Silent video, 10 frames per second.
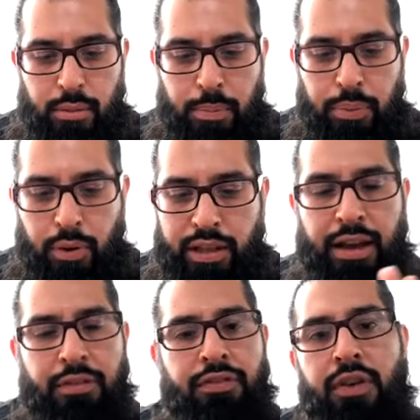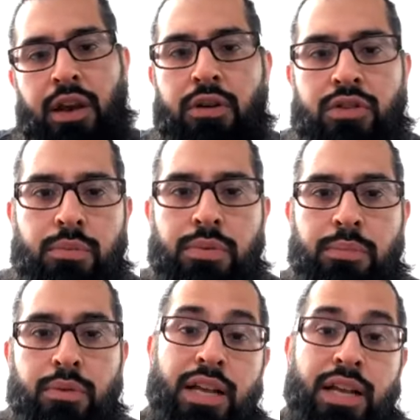putting that fear into
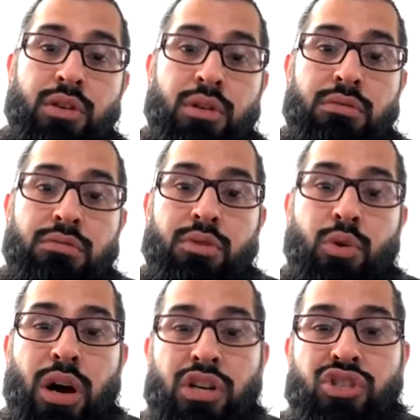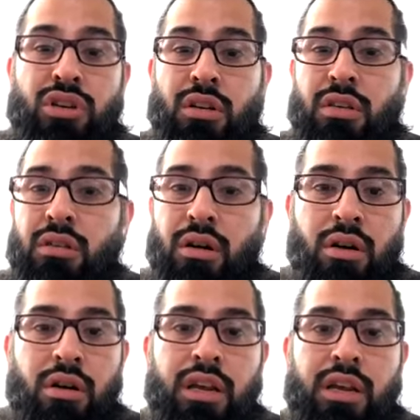people, not to question
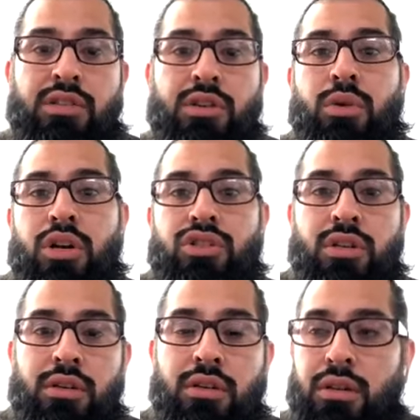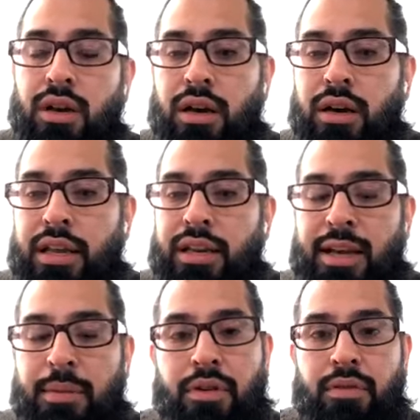authority, not to question uh, any
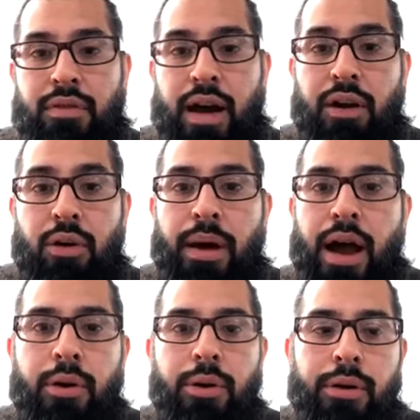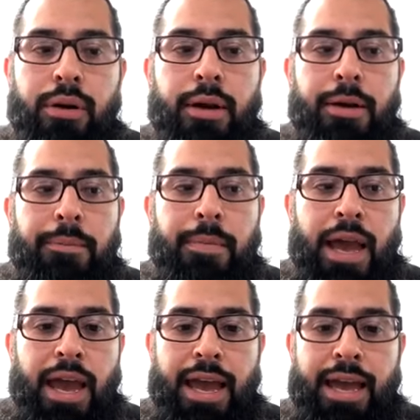type of higher power.
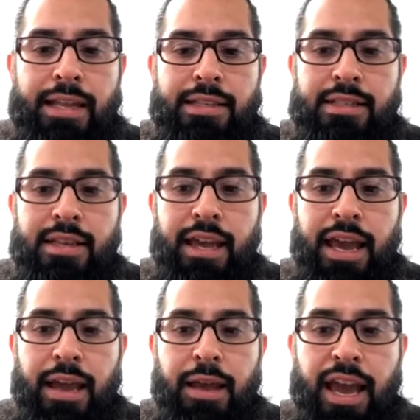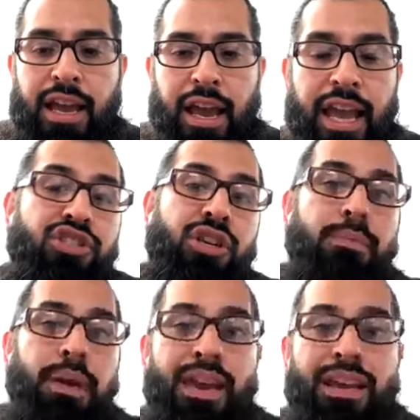And a- a- ancient
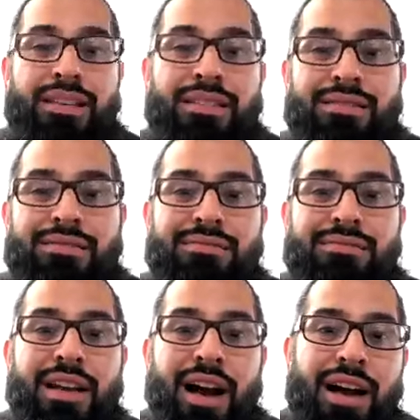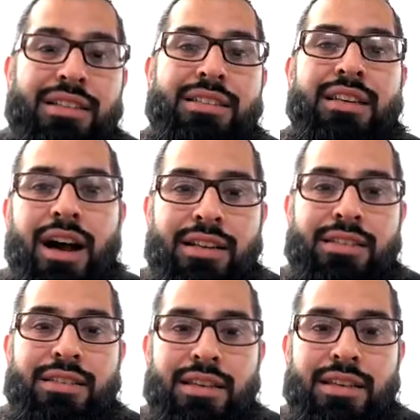pagan gods and
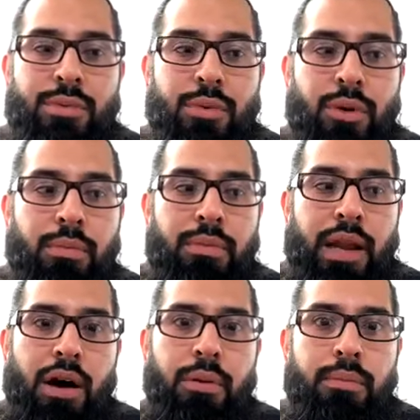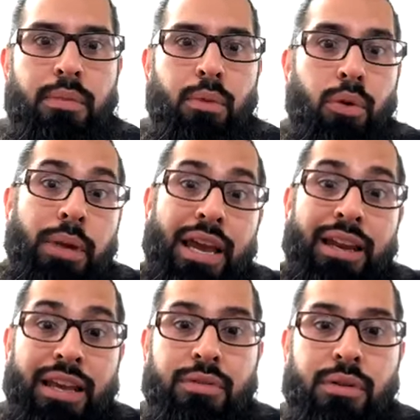goddesses were now were made
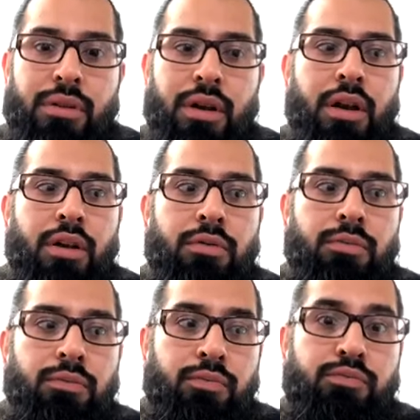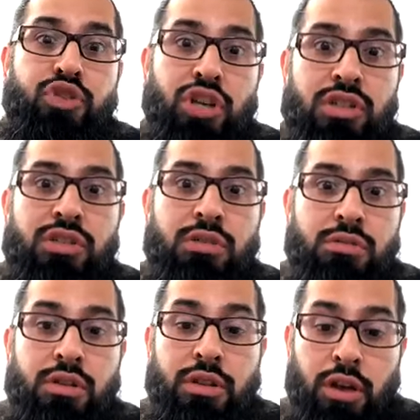evil, just to
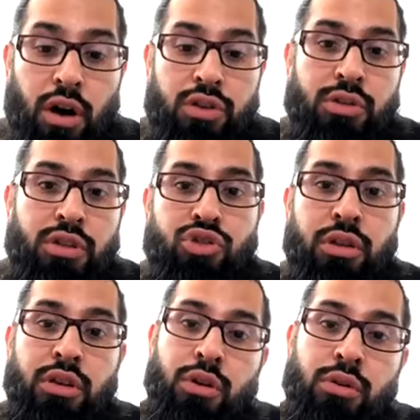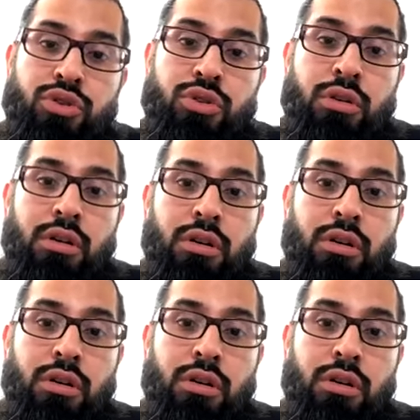also destroy the culture